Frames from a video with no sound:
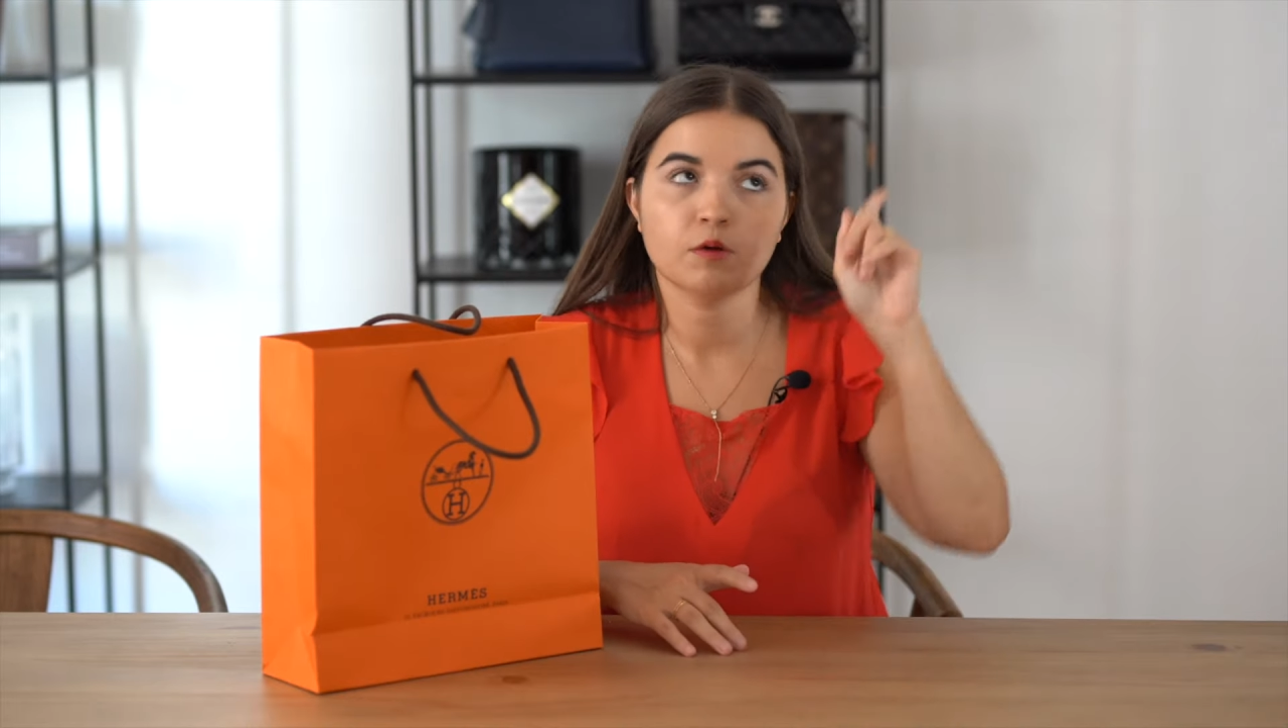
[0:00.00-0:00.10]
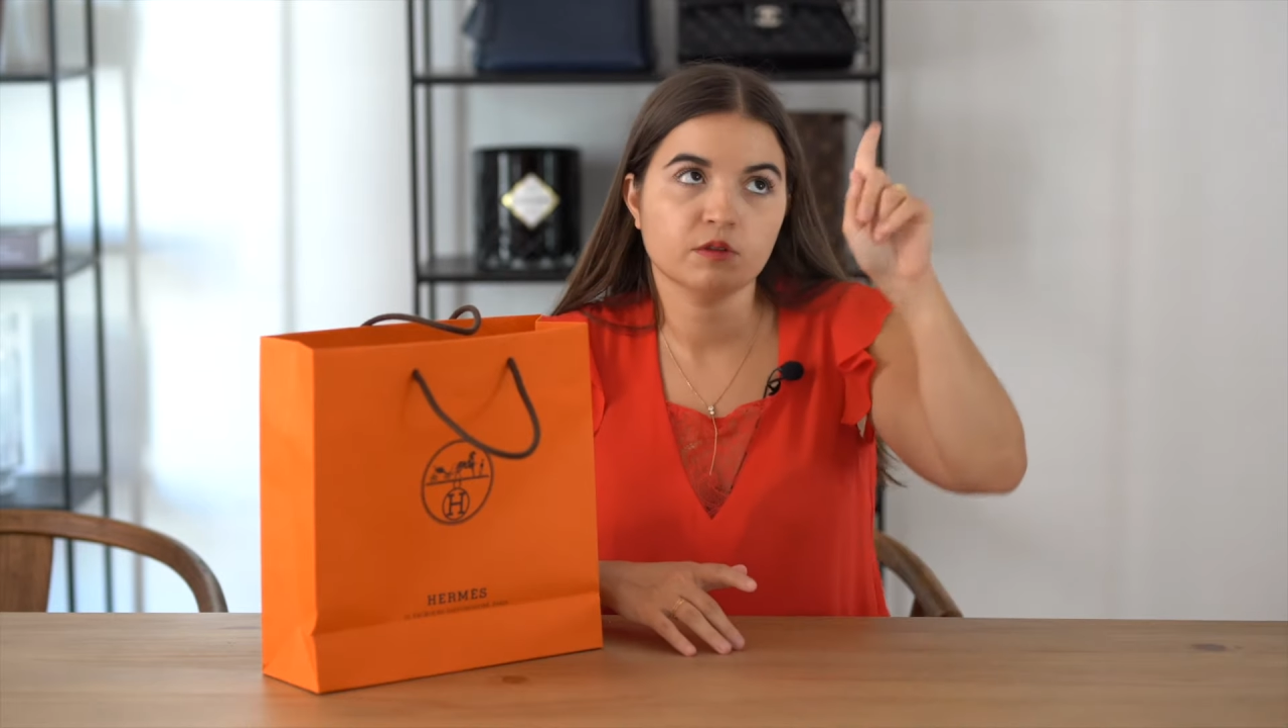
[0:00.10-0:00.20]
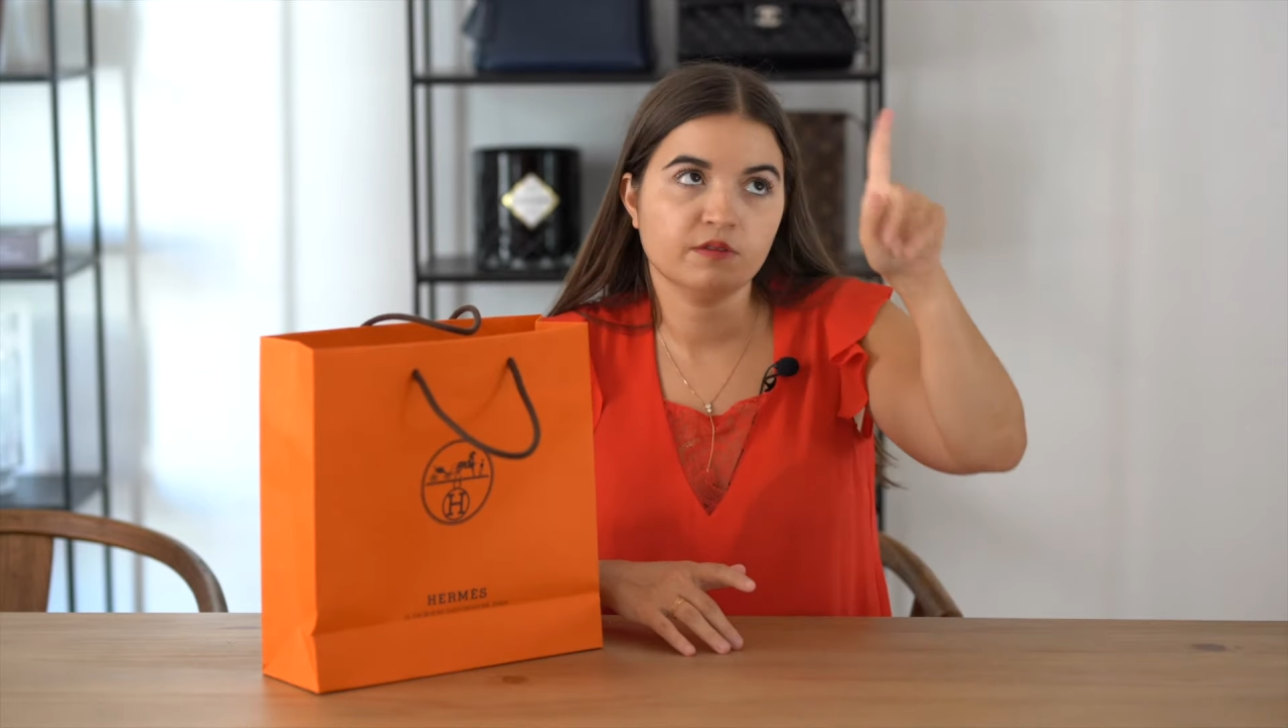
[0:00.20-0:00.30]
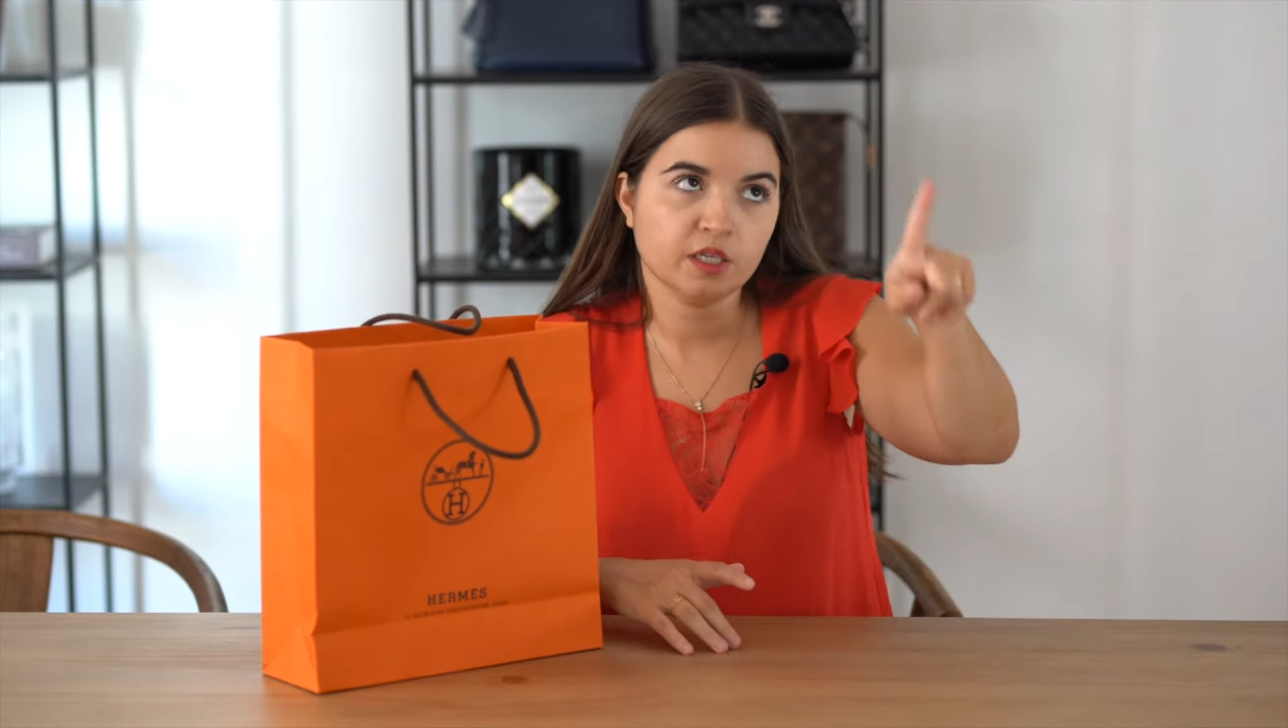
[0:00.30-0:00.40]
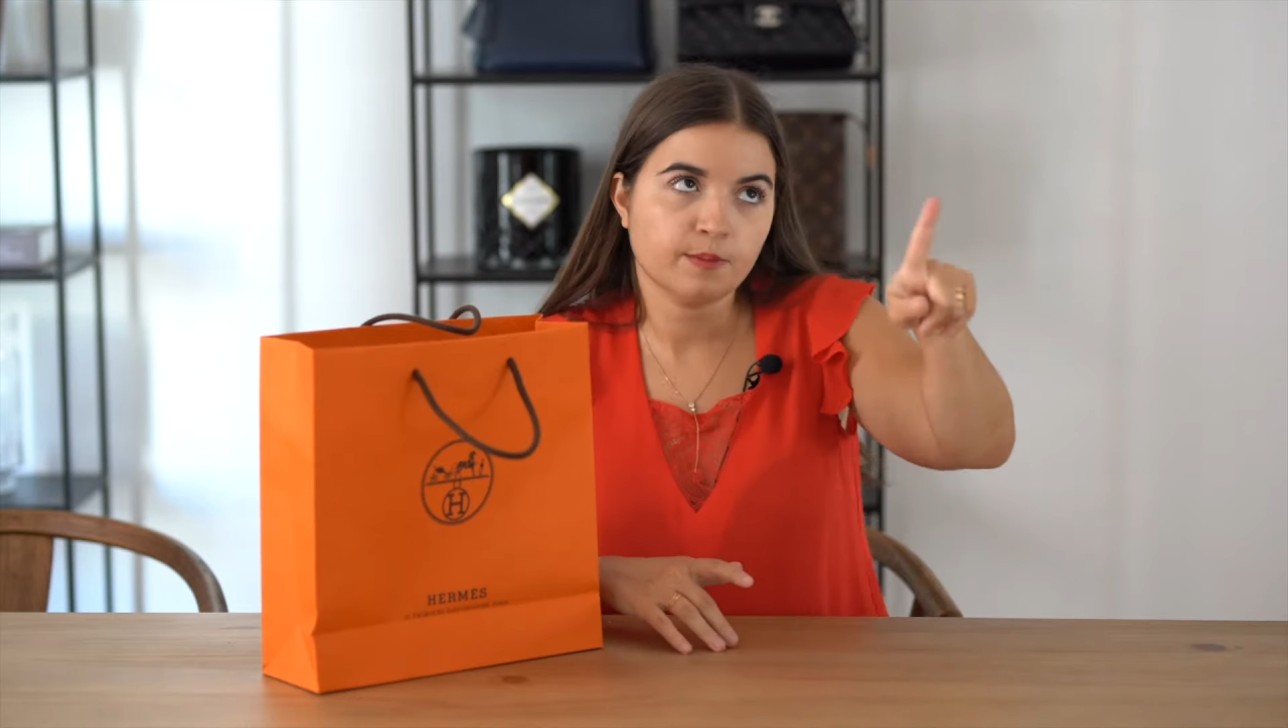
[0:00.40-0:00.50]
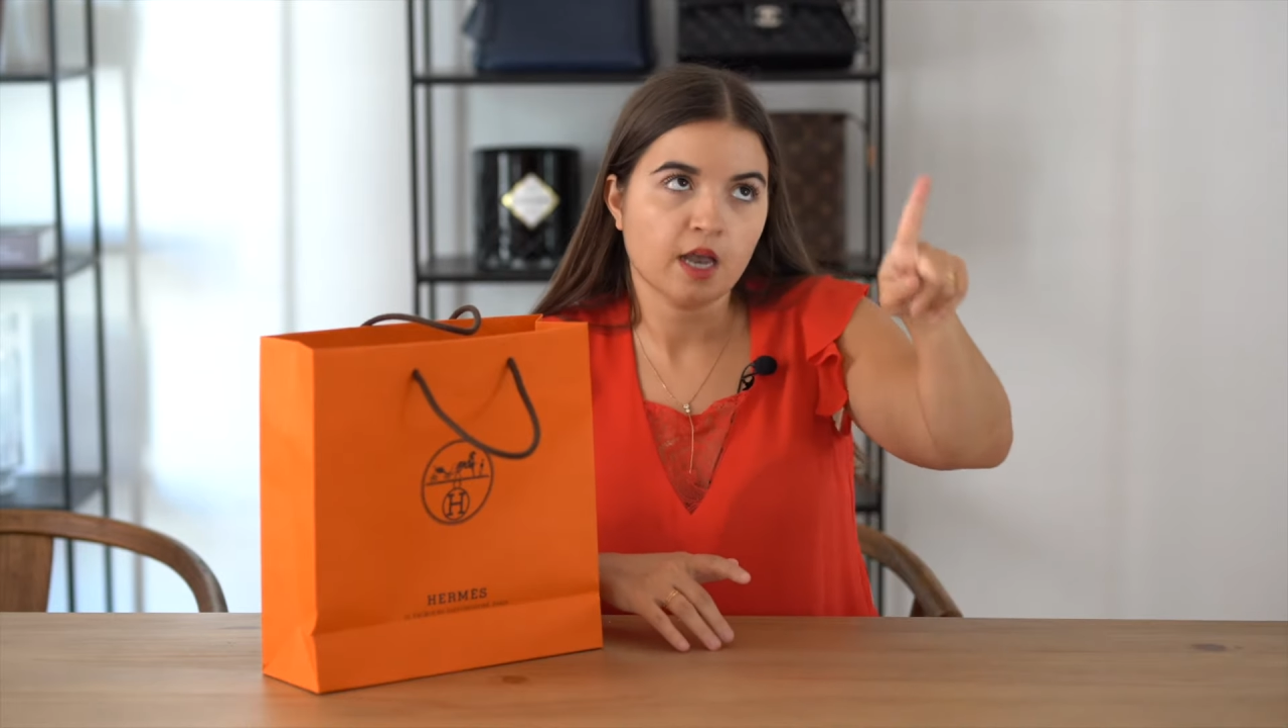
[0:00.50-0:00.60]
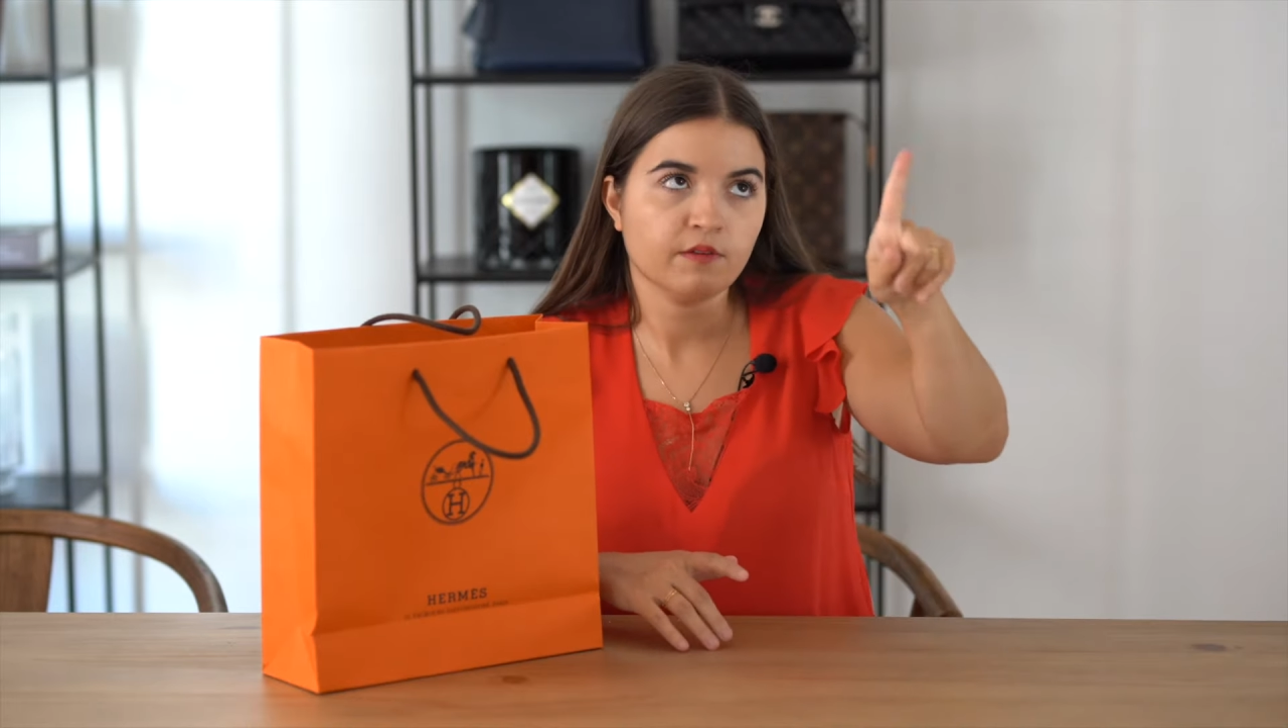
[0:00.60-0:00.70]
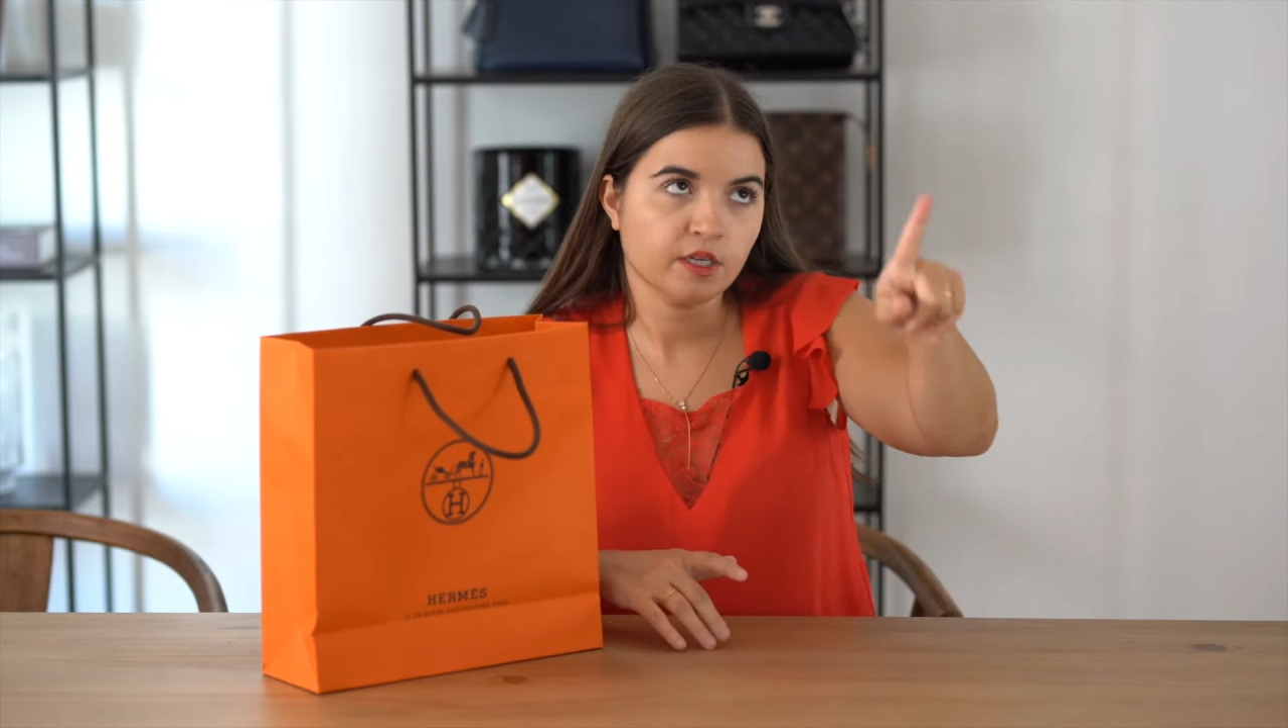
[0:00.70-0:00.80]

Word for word: want this bag,